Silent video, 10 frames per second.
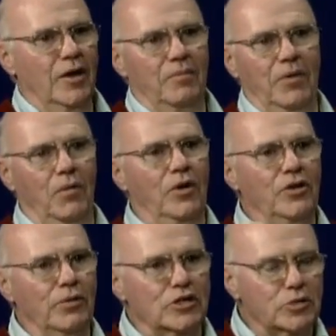But when
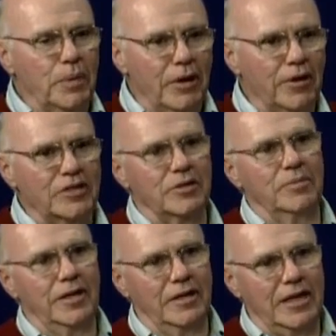you experience Him
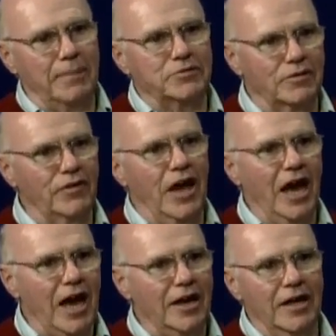in the depths of your
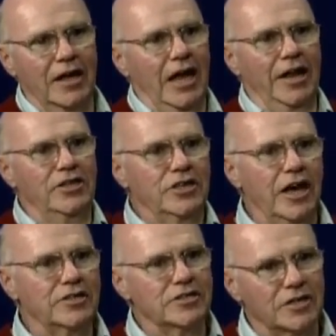heart and He
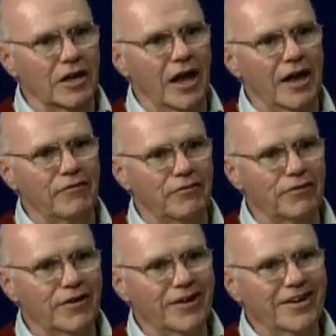changes your life,
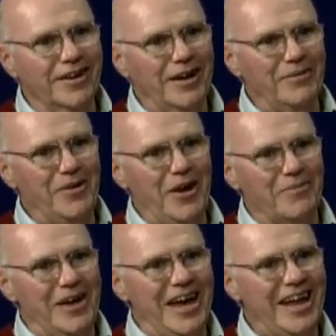come on,
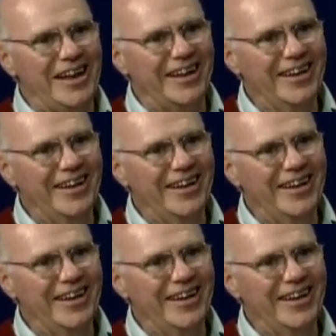man.